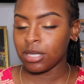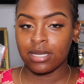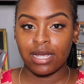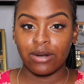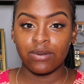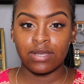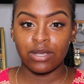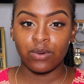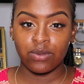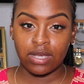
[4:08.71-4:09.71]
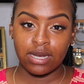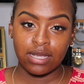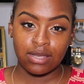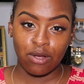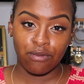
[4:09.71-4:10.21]
Shiseido Synchro
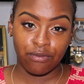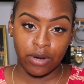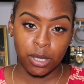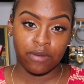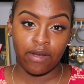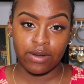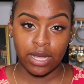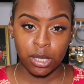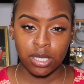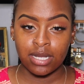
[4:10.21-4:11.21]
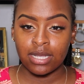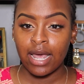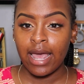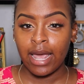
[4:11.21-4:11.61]
Skin Self-Refreshing Foundations.